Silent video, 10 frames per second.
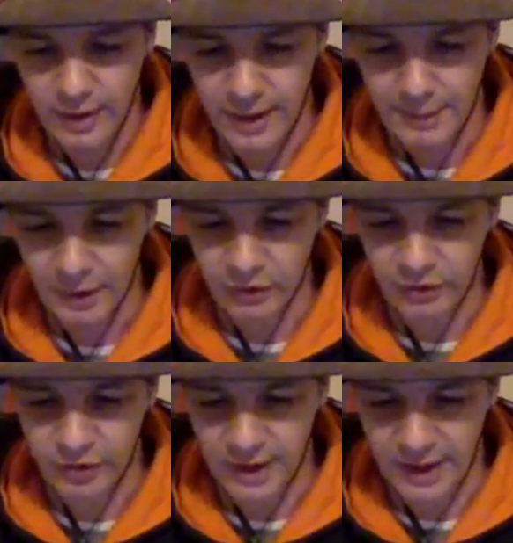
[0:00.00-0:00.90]

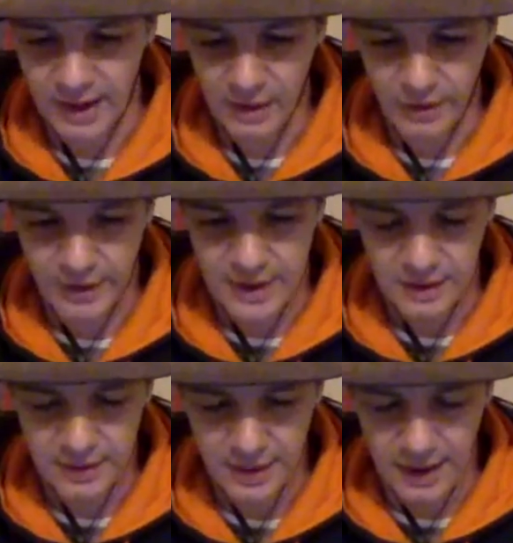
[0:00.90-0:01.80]
amongst
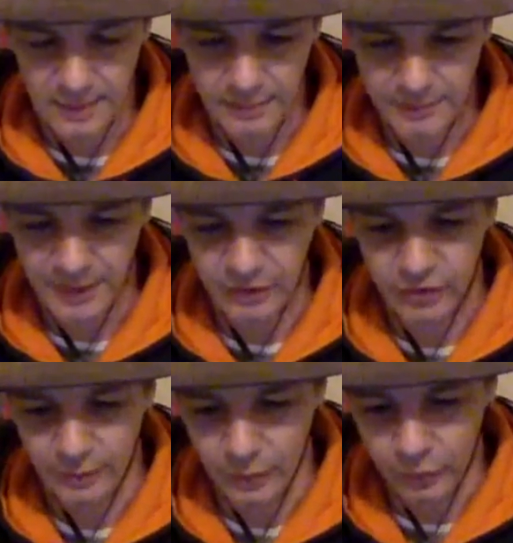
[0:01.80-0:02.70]
amongst
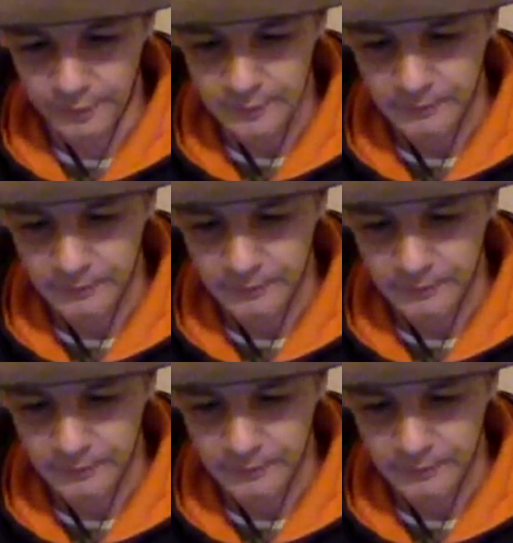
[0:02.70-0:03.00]
Sunwolves,